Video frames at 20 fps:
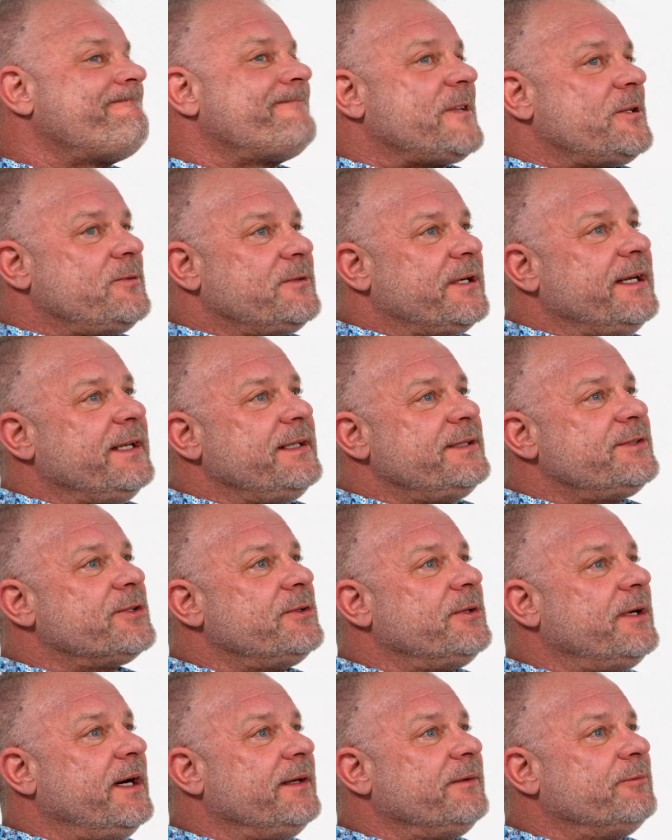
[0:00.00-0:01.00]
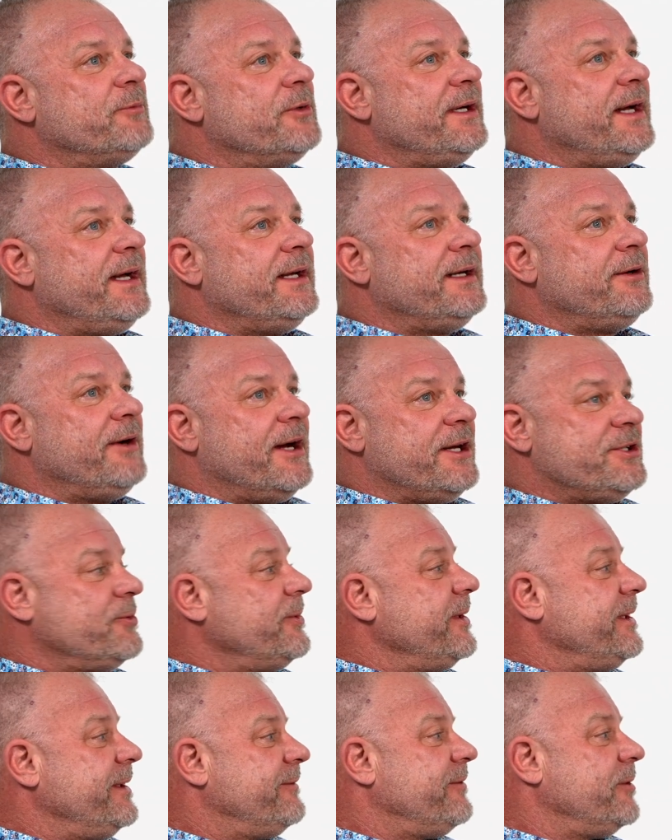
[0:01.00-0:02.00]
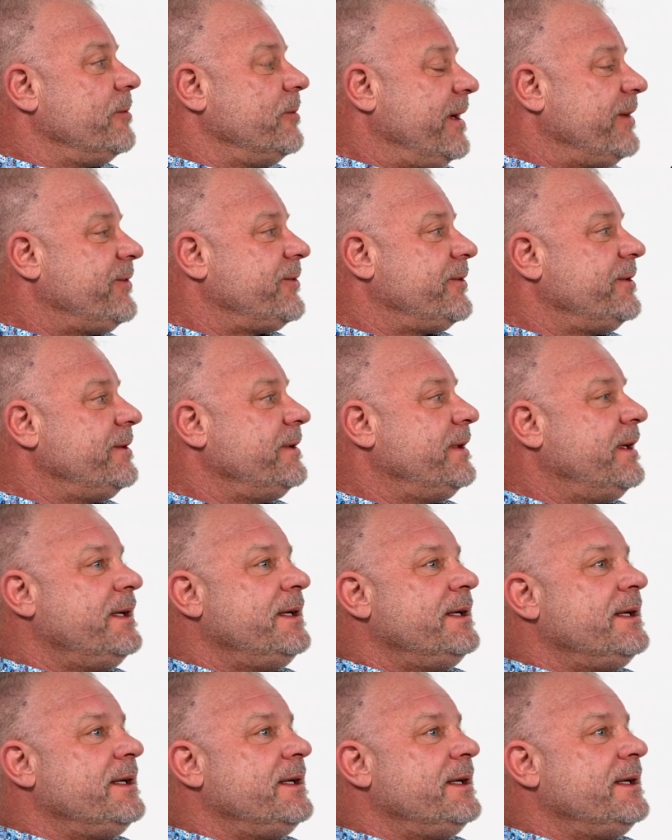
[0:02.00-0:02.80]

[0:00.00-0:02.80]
Okay, so when I graduated from Western,